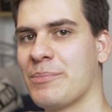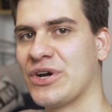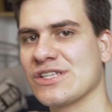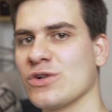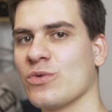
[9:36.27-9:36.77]

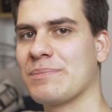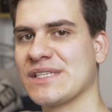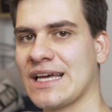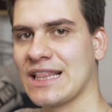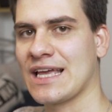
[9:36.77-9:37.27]
personal
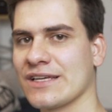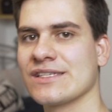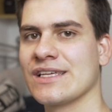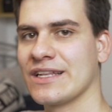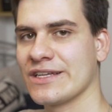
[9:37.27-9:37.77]
website
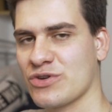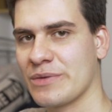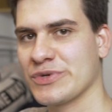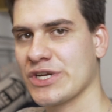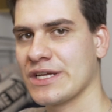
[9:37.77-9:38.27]
links in the
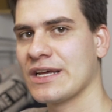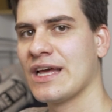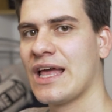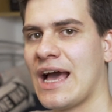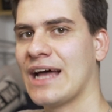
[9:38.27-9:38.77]
description
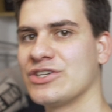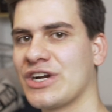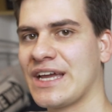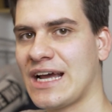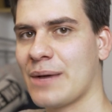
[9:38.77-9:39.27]
and their
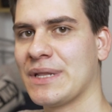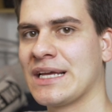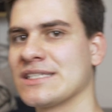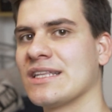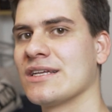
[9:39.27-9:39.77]
GitHub
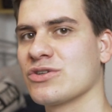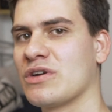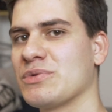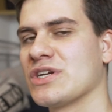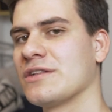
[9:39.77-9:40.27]
links in the
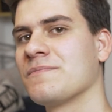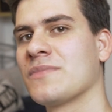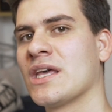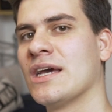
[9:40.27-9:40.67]
description.